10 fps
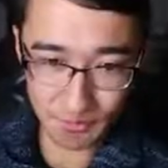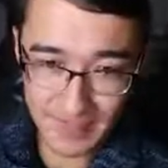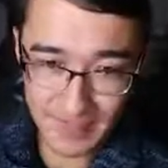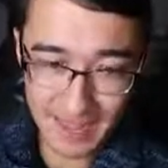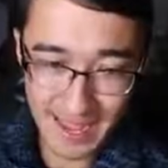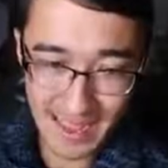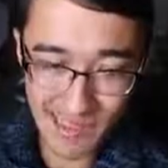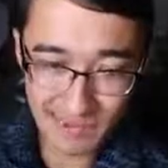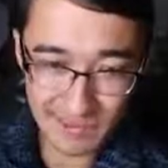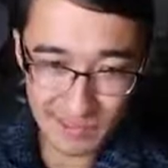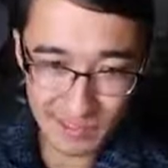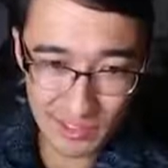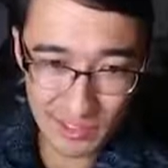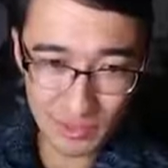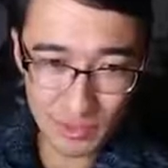Not a
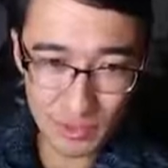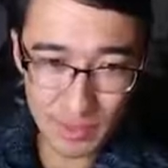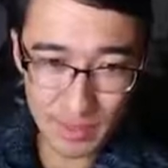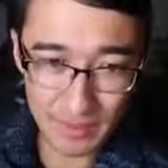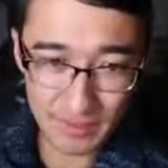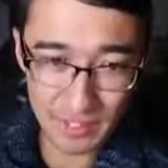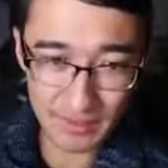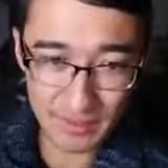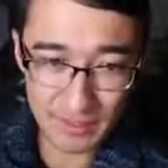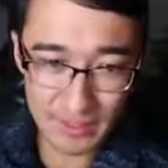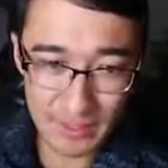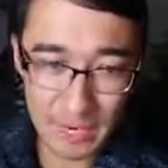huge amount of savings.